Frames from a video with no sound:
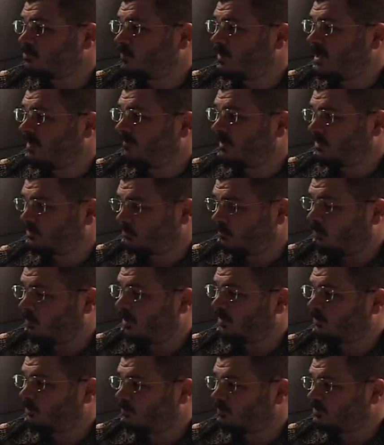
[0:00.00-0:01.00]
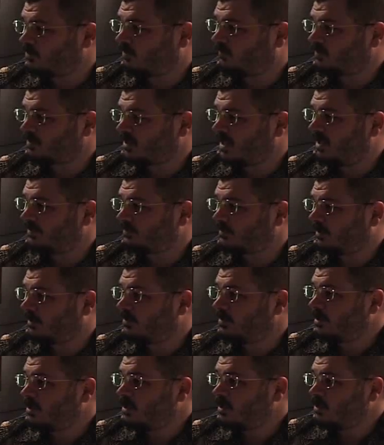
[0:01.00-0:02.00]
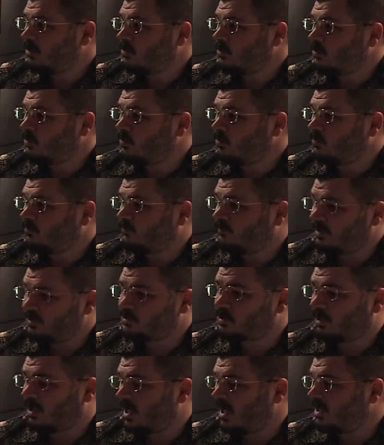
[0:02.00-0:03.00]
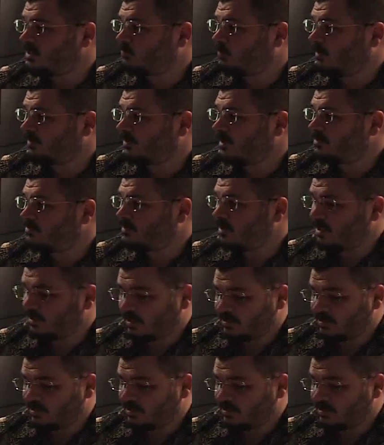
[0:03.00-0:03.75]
We have actual weather observers out there who visualize what they see.